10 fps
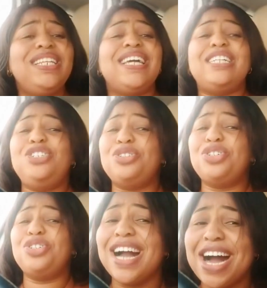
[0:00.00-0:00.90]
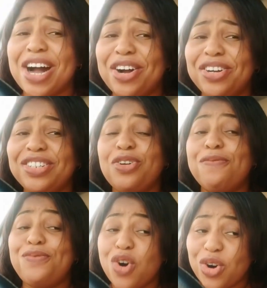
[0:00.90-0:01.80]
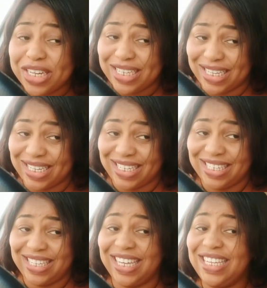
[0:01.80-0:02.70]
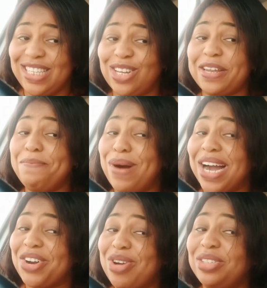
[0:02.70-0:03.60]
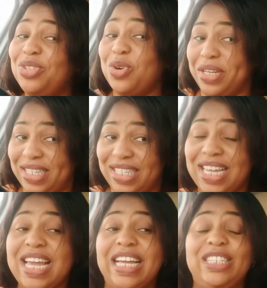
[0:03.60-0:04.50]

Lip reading: that your child, your voice is not a background noise